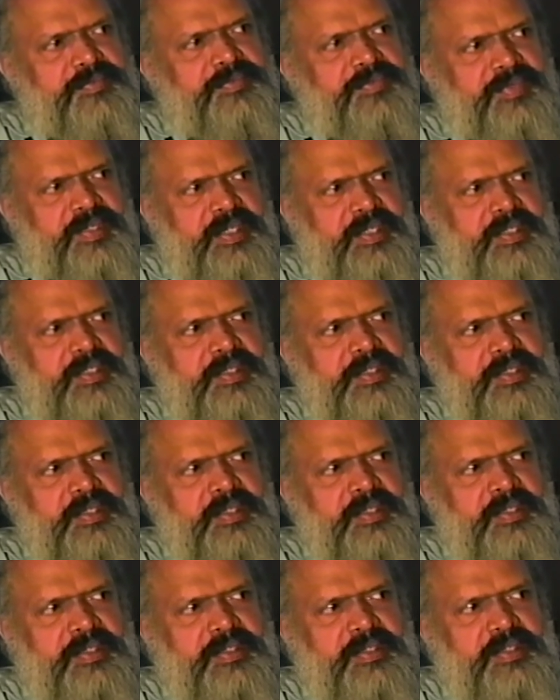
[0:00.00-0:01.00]
feed
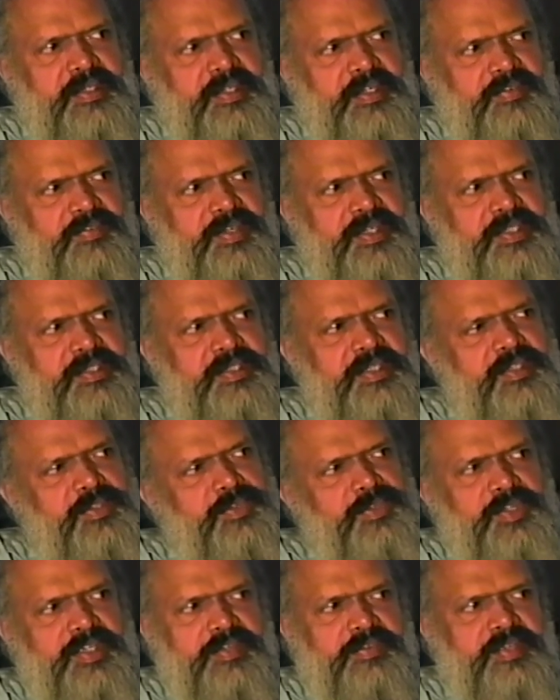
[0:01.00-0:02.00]
the young ones and
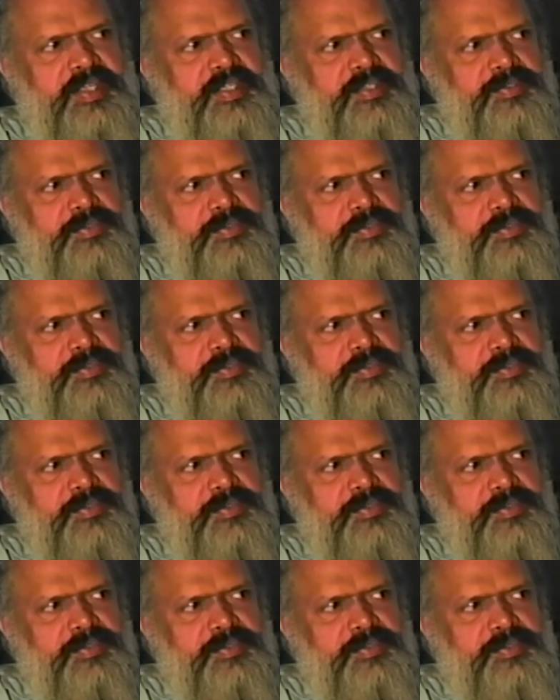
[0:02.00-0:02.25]
go away.